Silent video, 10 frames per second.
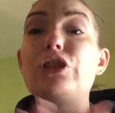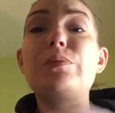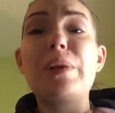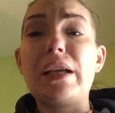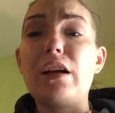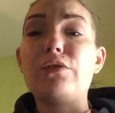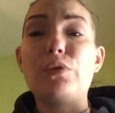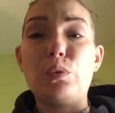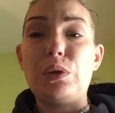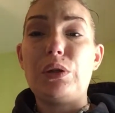Just be
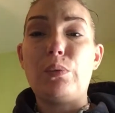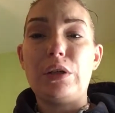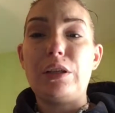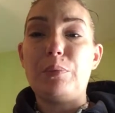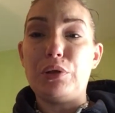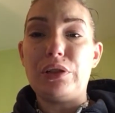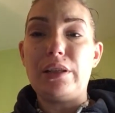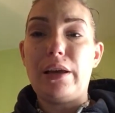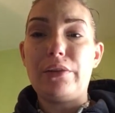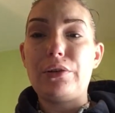careful with what you put
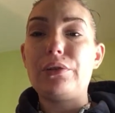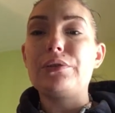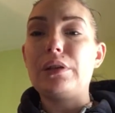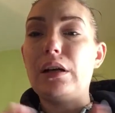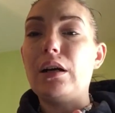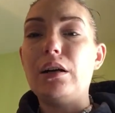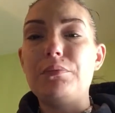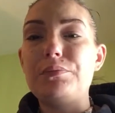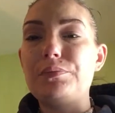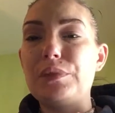together.
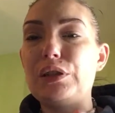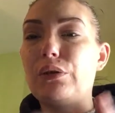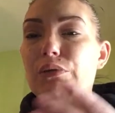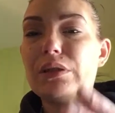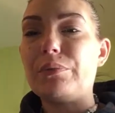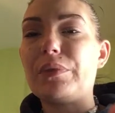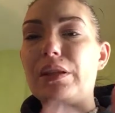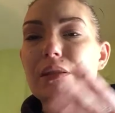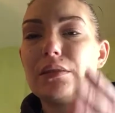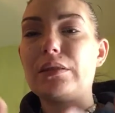You know, some
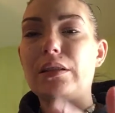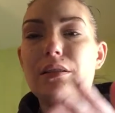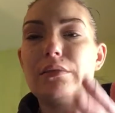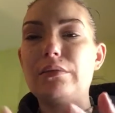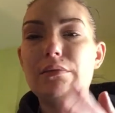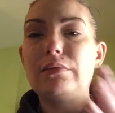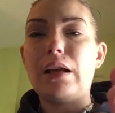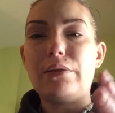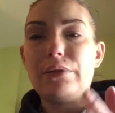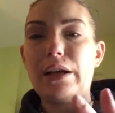things can
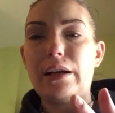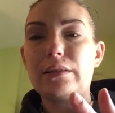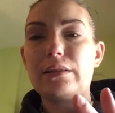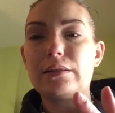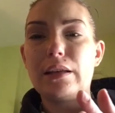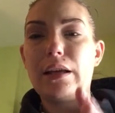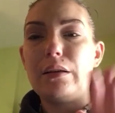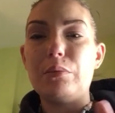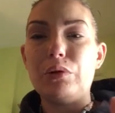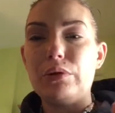not react the
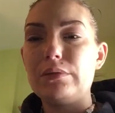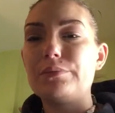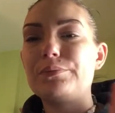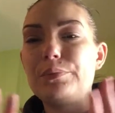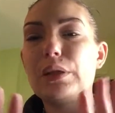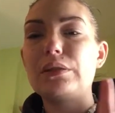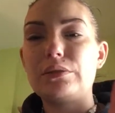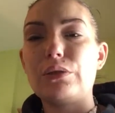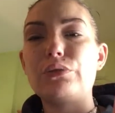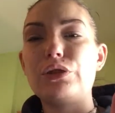same, but
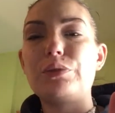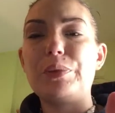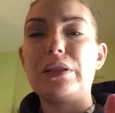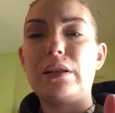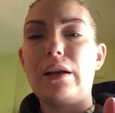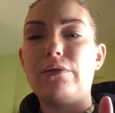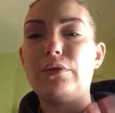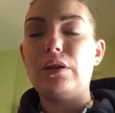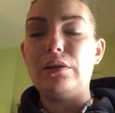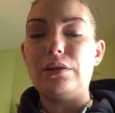so just be careful
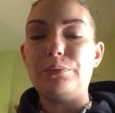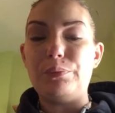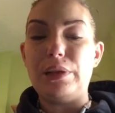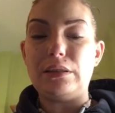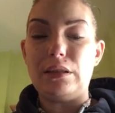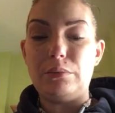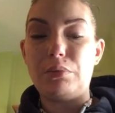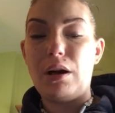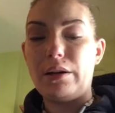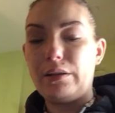on mixing
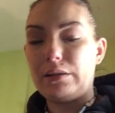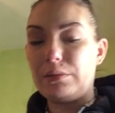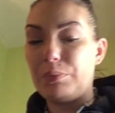products.